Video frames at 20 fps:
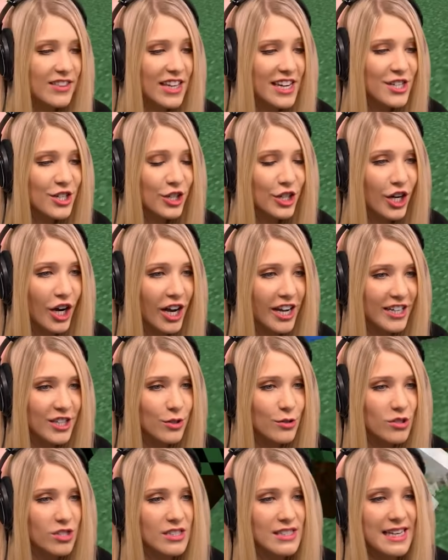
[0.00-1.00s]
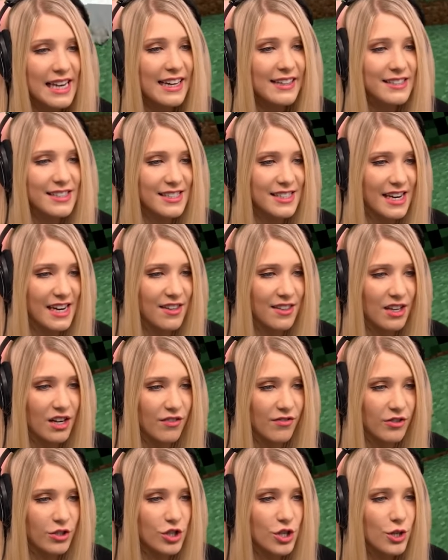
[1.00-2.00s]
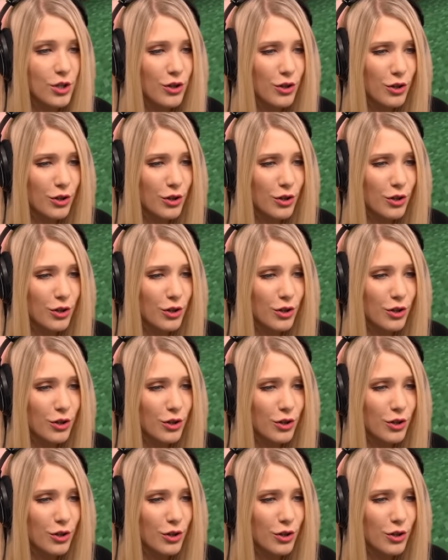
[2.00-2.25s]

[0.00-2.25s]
then you're good. You just can't stand there for too